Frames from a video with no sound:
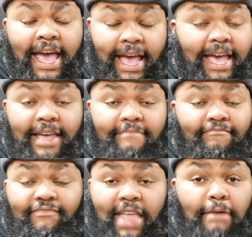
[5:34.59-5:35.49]

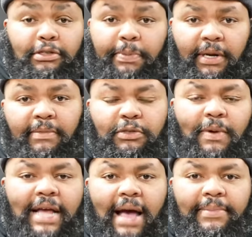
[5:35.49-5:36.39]
And that was pretty much what
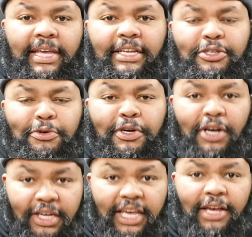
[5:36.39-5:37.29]
got me into
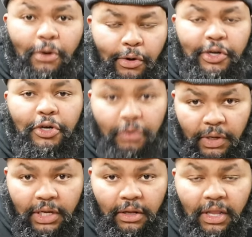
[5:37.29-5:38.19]
cooking on the
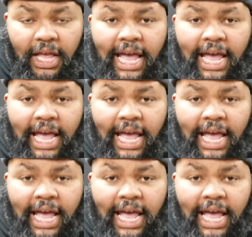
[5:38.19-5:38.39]
grill.